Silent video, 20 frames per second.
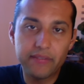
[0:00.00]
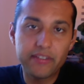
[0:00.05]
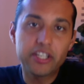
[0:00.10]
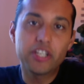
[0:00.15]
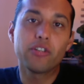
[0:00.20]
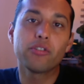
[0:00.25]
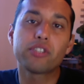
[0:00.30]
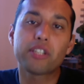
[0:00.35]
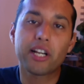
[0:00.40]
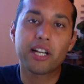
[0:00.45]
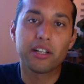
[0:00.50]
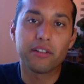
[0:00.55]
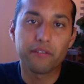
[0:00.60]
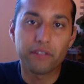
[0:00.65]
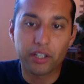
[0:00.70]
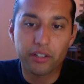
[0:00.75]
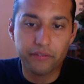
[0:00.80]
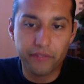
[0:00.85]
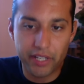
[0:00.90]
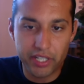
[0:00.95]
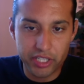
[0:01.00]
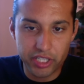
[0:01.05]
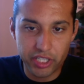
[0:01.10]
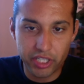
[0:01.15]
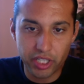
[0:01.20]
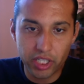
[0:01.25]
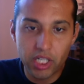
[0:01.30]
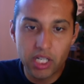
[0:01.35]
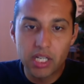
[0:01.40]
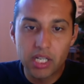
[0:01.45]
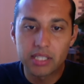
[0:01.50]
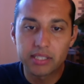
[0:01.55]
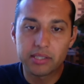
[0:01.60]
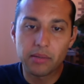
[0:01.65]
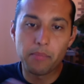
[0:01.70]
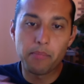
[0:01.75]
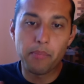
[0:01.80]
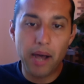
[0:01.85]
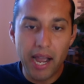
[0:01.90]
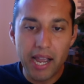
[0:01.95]
use the convert feature to
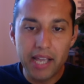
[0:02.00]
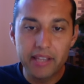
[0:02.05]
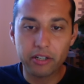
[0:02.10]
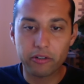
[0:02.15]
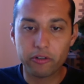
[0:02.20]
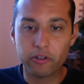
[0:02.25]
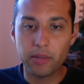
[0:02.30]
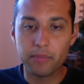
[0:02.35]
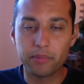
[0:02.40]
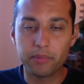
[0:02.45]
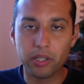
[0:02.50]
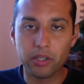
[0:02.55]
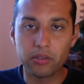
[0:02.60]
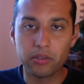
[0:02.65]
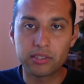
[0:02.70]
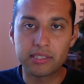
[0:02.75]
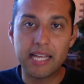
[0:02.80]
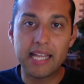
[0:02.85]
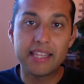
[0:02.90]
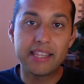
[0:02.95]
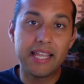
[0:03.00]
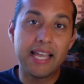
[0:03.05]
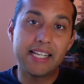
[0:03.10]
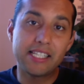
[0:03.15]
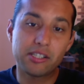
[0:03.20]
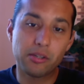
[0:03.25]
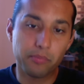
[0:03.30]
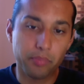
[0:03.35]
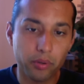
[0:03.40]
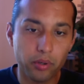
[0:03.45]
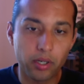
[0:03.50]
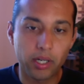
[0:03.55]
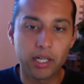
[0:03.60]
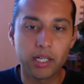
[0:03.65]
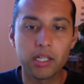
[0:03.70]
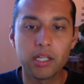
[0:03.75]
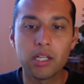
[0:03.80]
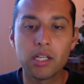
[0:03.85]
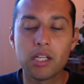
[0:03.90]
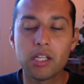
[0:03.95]
buy the cryptos that they support.
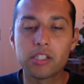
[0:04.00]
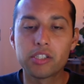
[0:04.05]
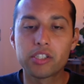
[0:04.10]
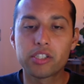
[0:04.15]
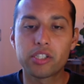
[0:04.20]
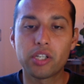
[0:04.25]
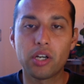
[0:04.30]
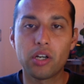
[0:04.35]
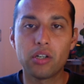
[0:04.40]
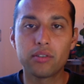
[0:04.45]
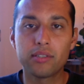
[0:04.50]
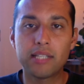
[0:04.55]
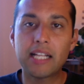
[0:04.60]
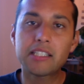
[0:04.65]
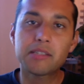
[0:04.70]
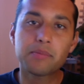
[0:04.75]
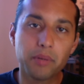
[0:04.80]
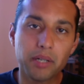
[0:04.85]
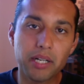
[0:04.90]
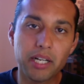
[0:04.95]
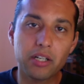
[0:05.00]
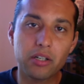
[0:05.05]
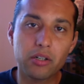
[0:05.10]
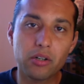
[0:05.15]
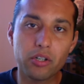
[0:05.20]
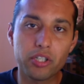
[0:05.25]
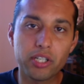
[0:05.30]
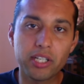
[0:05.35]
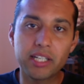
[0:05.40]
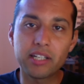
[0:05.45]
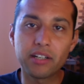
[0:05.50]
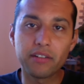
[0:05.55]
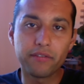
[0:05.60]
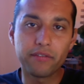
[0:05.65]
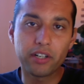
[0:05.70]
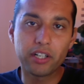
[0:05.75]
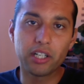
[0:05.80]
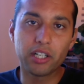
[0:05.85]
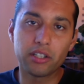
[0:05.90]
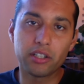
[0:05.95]
So that's pretty cool. You can
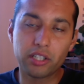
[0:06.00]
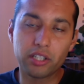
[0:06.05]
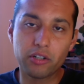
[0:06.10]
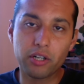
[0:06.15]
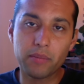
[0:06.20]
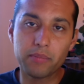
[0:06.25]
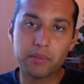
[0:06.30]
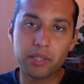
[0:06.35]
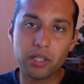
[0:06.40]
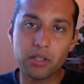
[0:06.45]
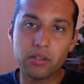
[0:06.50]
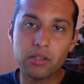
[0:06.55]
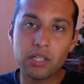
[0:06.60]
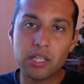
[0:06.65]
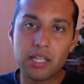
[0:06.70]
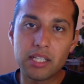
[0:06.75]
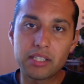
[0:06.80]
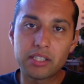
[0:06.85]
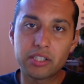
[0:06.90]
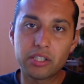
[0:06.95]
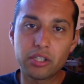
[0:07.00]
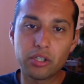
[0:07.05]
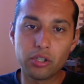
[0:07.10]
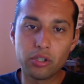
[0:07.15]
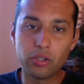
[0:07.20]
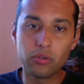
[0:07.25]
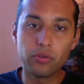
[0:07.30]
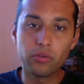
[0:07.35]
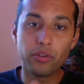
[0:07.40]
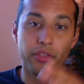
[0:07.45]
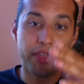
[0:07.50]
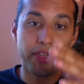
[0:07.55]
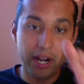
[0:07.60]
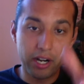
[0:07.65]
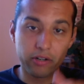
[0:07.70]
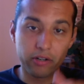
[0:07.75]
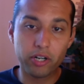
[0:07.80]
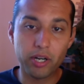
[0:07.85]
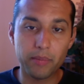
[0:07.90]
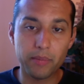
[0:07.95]
convert other crypto to their
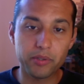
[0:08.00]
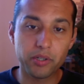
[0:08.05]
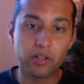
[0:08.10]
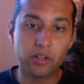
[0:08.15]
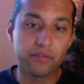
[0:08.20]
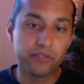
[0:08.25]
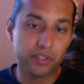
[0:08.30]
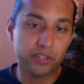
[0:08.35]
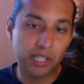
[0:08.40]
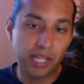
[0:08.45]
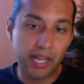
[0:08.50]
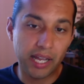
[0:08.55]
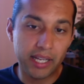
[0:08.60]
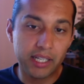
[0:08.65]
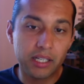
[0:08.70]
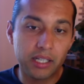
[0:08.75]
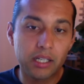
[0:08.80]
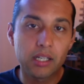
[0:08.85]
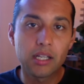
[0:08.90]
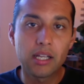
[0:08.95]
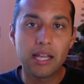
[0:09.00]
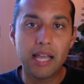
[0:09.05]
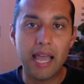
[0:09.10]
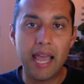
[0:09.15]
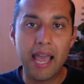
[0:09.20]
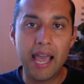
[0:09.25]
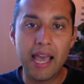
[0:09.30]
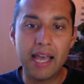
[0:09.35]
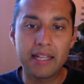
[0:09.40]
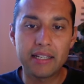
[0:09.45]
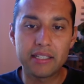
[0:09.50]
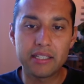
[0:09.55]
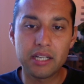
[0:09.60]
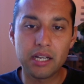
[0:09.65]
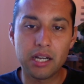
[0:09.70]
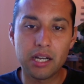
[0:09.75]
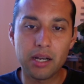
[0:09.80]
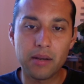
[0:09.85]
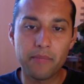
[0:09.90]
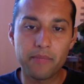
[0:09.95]
crypto if you'd like, and
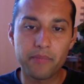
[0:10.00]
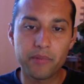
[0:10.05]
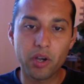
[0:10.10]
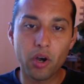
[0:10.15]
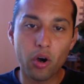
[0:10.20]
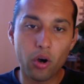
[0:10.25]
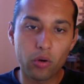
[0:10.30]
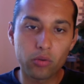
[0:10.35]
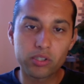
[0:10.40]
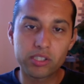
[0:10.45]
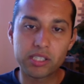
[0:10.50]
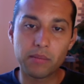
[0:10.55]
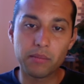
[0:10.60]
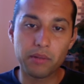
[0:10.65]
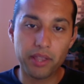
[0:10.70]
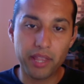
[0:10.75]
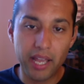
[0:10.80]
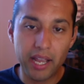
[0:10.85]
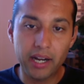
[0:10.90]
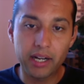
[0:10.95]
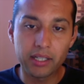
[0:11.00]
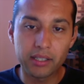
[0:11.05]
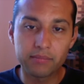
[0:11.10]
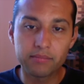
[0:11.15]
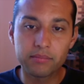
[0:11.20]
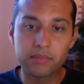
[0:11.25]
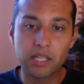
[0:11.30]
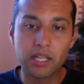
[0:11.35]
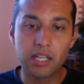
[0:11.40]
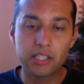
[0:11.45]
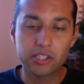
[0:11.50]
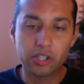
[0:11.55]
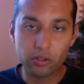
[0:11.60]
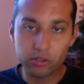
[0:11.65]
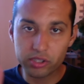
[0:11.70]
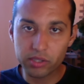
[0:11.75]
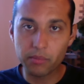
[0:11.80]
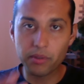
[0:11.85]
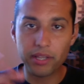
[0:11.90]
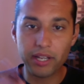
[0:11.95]
hold some of their
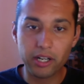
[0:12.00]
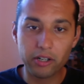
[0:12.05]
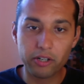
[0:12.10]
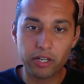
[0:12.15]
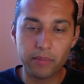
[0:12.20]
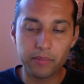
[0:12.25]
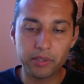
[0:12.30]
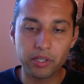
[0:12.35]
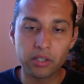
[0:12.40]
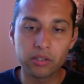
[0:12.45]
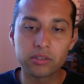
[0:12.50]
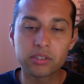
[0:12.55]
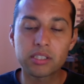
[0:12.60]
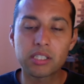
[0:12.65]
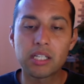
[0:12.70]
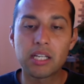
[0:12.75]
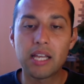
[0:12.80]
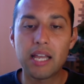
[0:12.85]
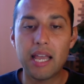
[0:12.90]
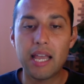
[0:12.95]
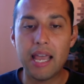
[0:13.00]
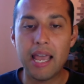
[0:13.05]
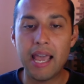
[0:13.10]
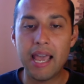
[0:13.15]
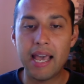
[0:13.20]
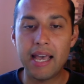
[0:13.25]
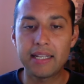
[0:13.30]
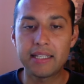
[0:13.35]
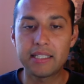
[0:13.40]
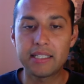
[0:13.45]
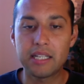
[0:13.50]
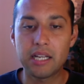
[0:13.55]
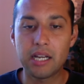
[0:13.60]
cryptos. And